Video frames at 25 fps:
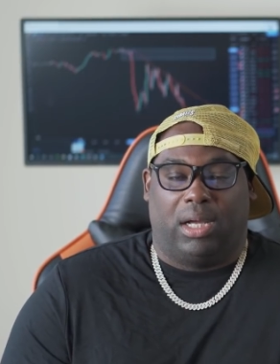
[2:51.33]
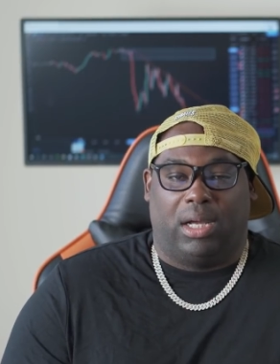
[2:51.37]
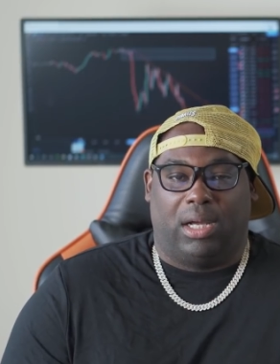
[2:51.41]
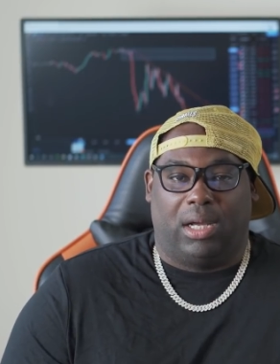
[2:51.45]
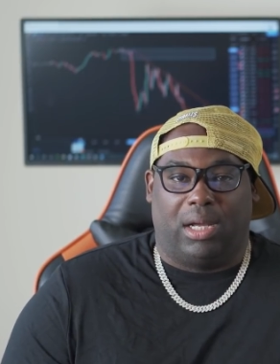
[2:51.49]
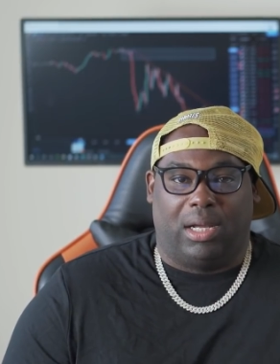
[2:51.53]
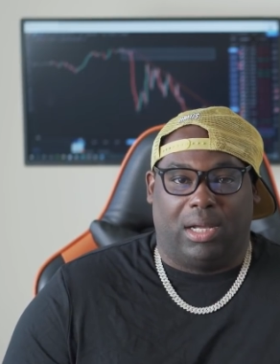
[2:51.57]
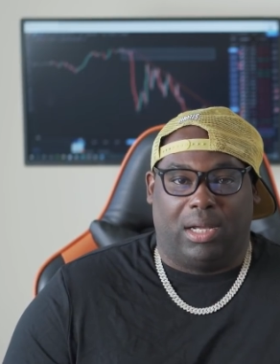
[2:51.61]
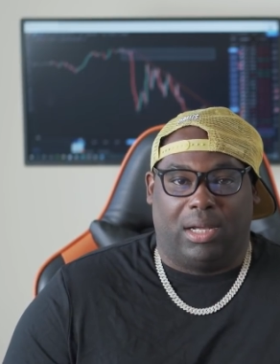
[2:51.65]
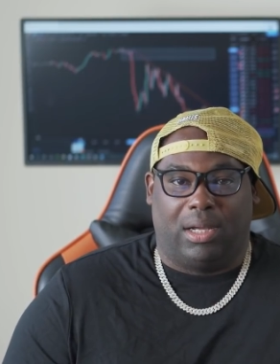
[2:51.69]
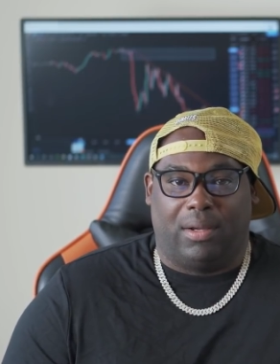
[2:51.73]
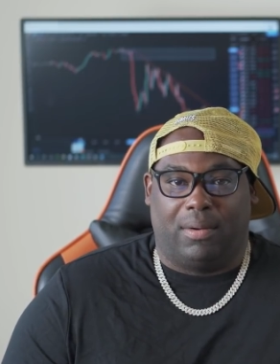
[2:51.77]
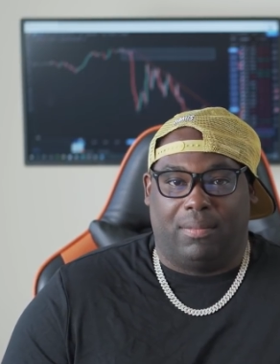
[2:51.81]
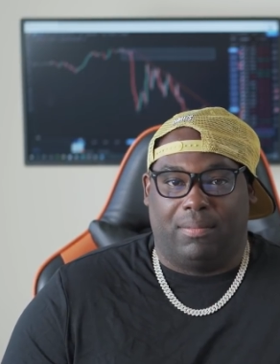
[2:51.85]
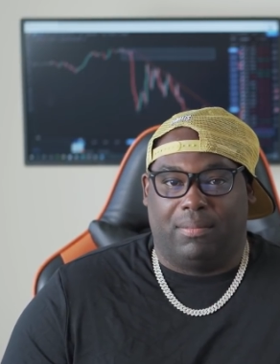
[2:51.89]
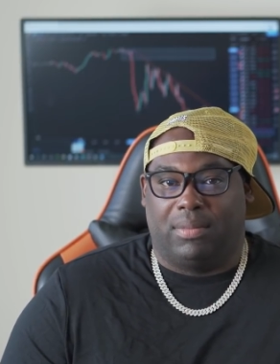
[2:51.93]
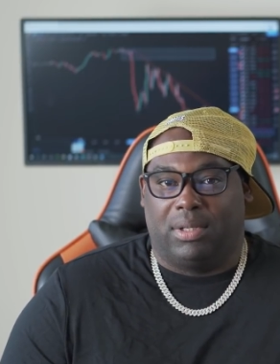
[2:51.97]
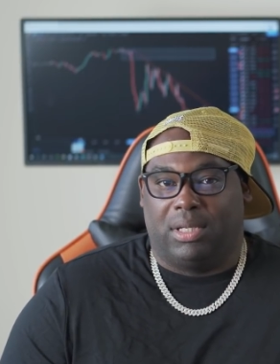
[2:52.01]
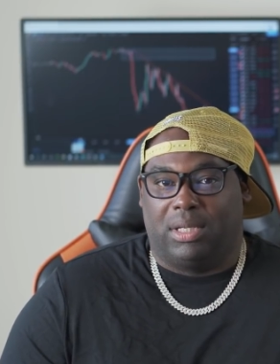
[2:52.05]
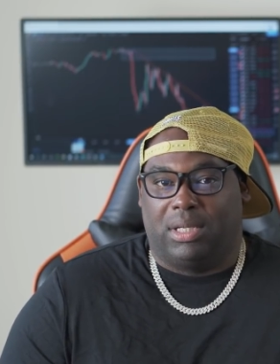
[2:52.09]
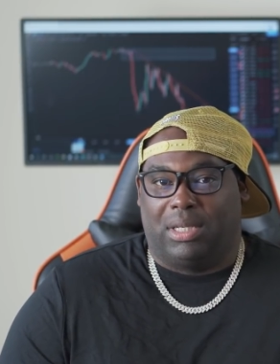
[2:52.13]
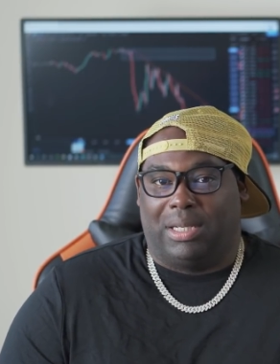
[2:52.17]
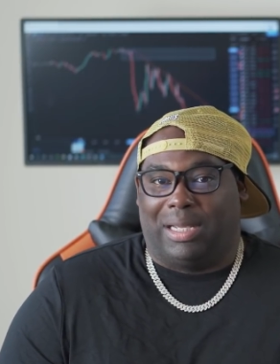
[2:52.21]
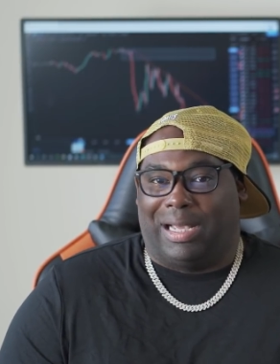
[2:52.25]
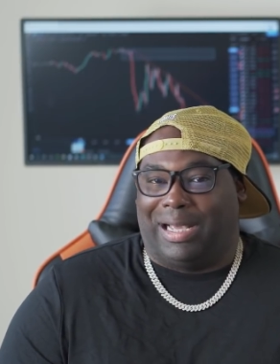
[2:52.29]
I
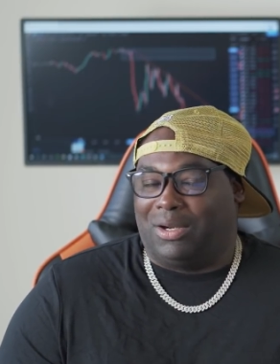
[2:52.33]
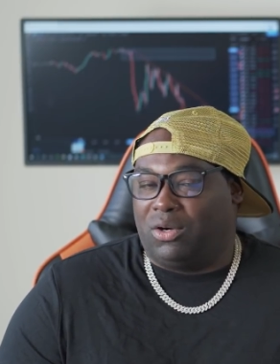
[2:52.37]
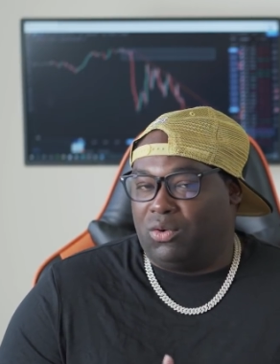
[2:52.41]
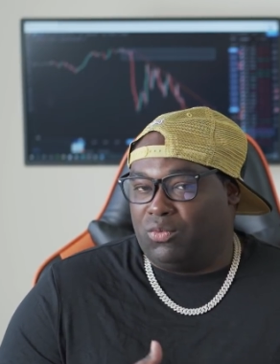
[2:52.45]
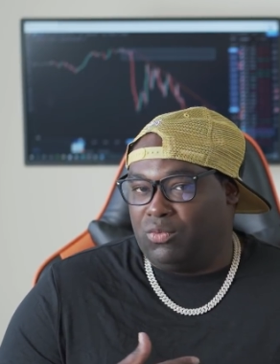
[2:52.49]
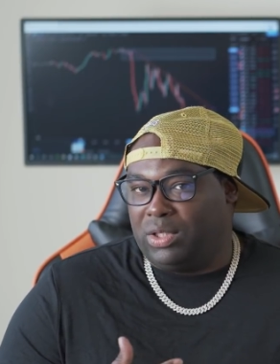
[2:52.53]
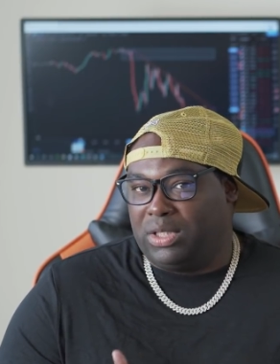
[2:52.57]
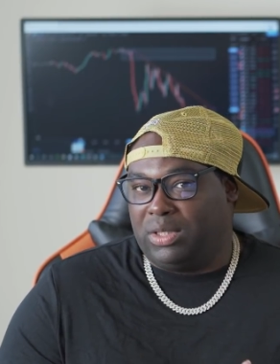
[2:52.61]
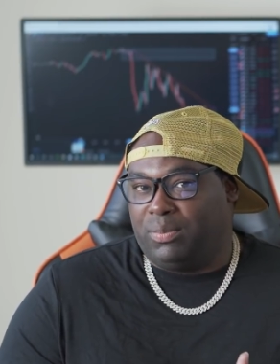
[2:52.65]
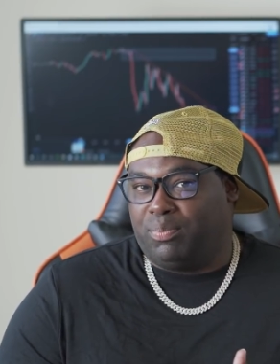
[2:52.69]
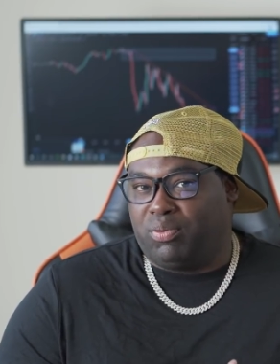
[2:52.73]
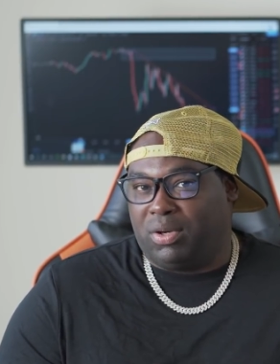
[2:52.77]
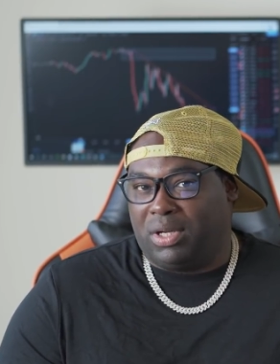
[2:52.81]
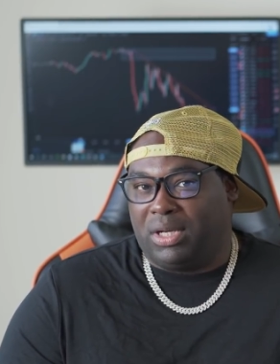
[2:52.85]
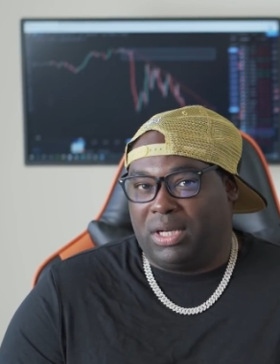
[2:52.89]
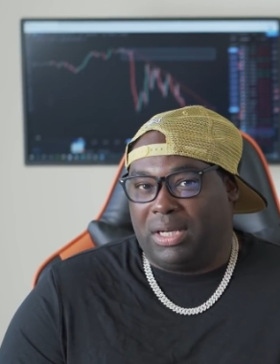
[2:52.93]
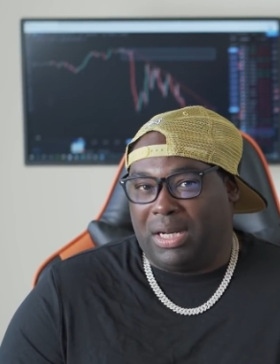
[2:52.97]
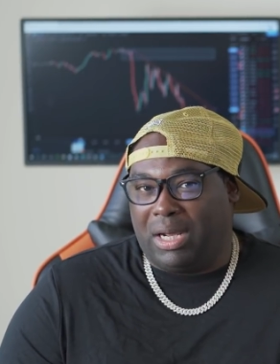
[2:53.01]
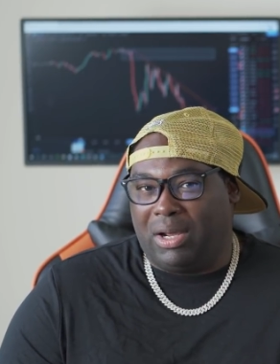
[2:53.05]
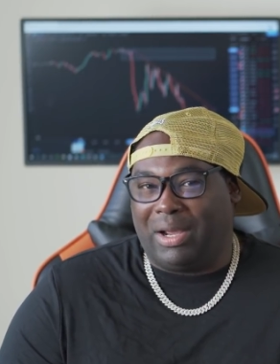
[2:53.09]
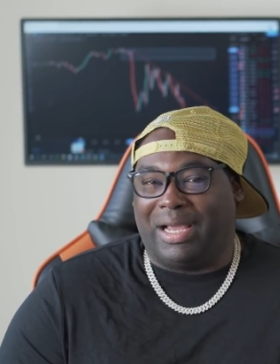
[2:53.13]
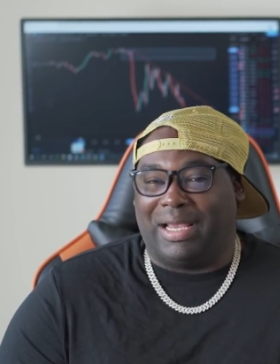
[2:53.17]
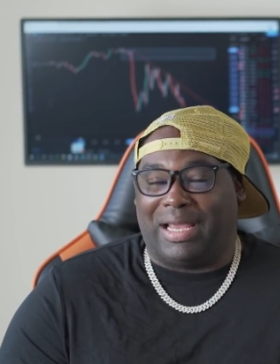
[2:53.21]
don't really print it out.